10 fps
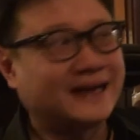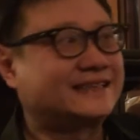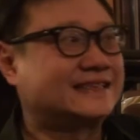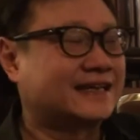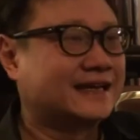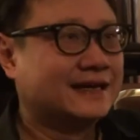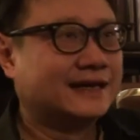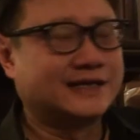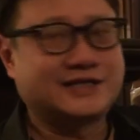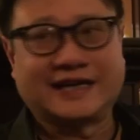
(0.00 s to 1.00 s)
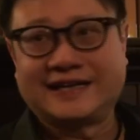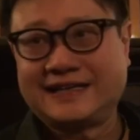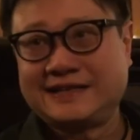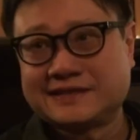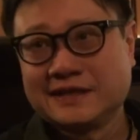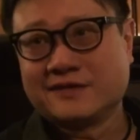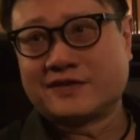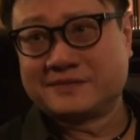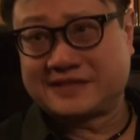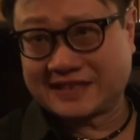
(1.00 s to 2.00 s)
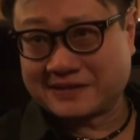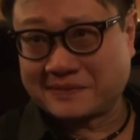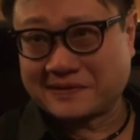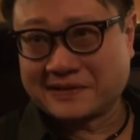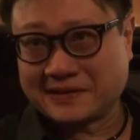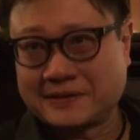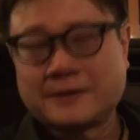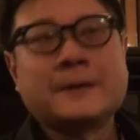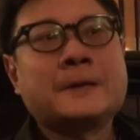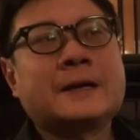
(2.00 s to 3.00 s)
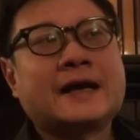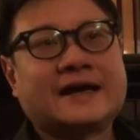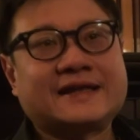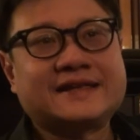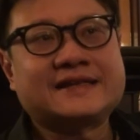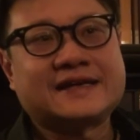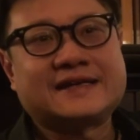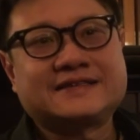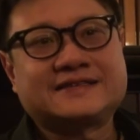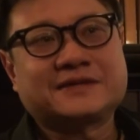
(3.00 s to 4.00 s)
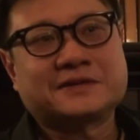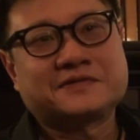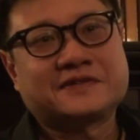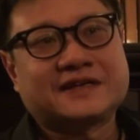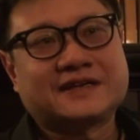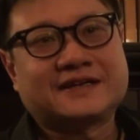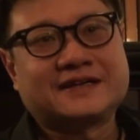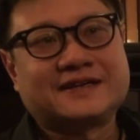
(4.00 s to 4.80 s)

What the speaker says: It's like a Chinese from Singapore, you know? And I think that is sort of like,